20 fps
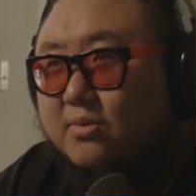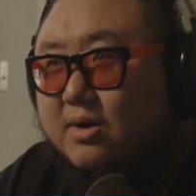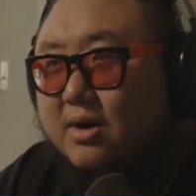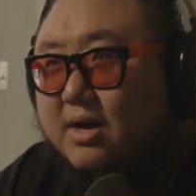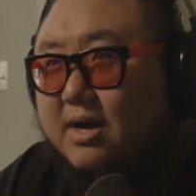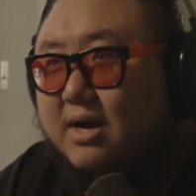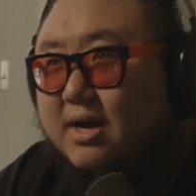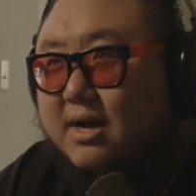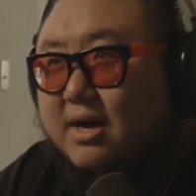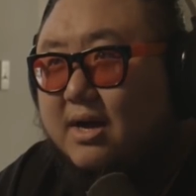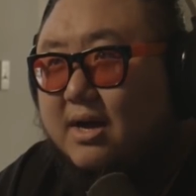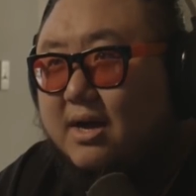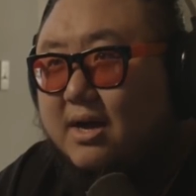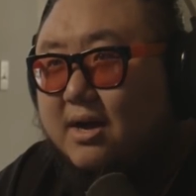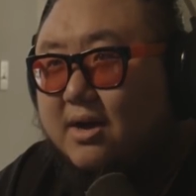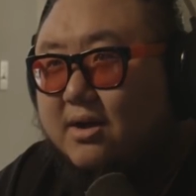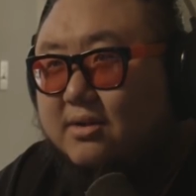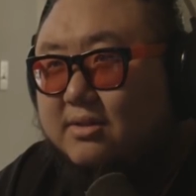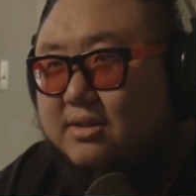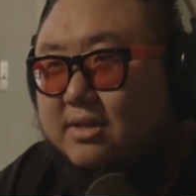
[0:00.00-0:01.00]

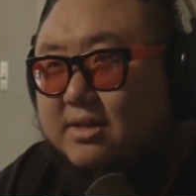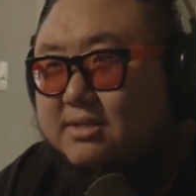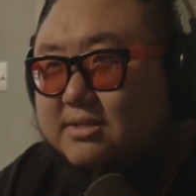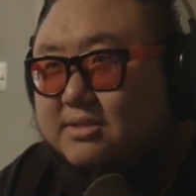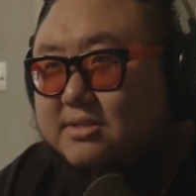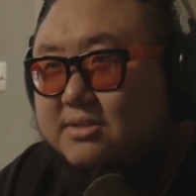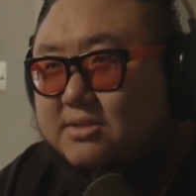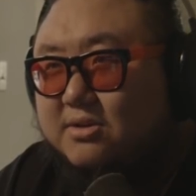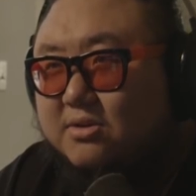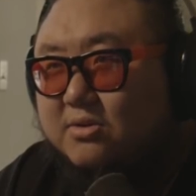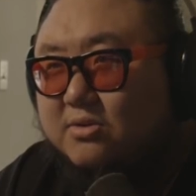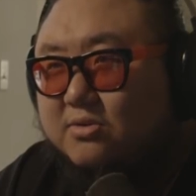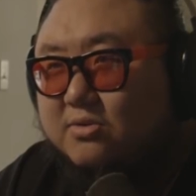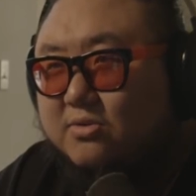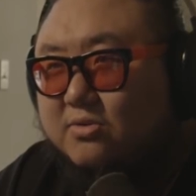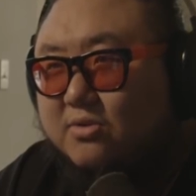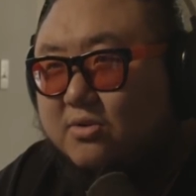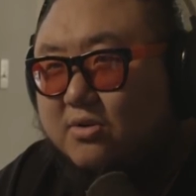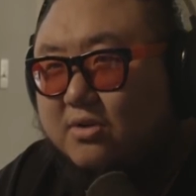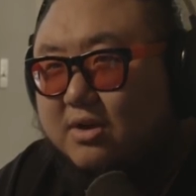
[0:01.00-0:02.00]
Wow, that's so
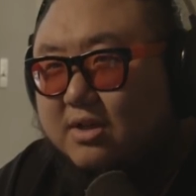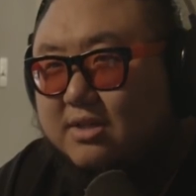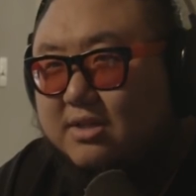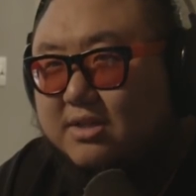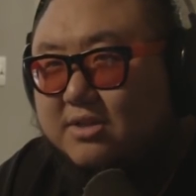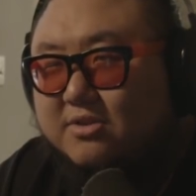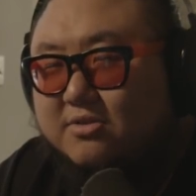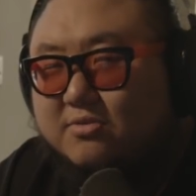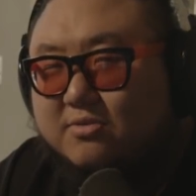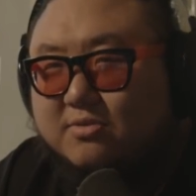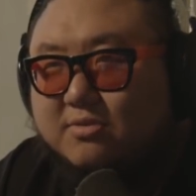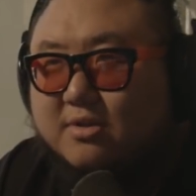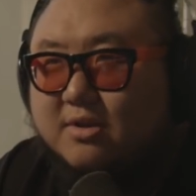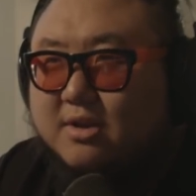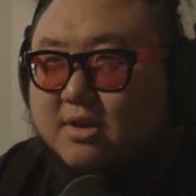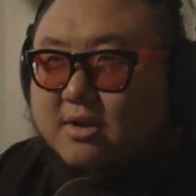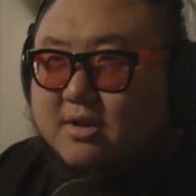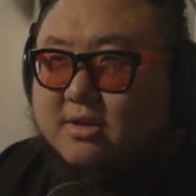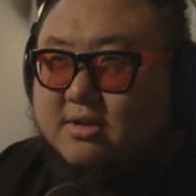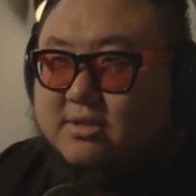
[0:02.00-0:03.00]
cool. And then